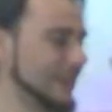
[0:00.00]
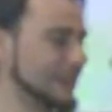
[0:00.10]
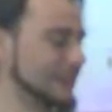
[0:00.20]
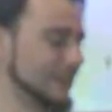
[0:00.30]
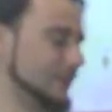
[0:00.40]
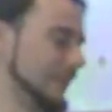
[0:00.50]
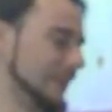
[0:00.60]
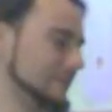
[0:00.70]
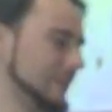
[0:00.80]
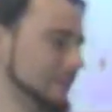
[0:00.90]
I think we
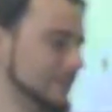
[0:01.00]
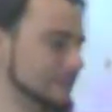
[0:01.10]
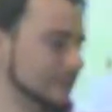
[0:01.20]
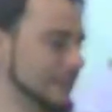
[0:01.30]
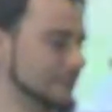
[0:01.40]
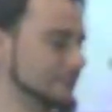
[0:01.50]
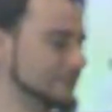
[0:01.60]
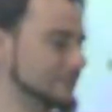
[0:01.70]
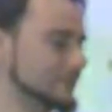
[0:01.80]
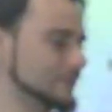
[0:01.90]
have maybe five
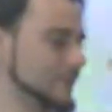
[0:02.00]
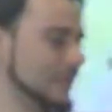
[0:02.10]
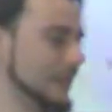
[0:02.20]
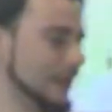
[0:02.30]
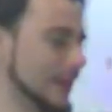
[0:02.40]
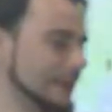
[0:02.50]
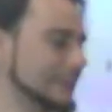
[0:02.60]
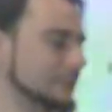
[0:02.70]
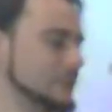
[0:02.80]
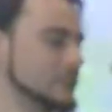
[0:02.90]

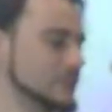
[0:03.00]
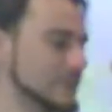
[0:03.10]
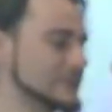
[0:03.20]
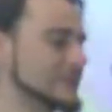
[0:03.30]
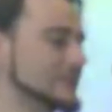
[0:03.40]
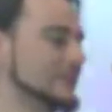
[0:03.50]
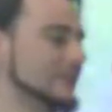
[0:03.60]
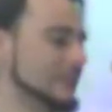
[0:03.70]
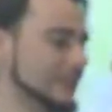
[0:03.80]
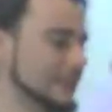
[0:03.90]
active users
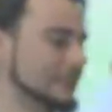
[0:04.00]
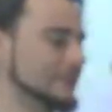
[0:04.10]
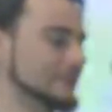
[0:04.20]
that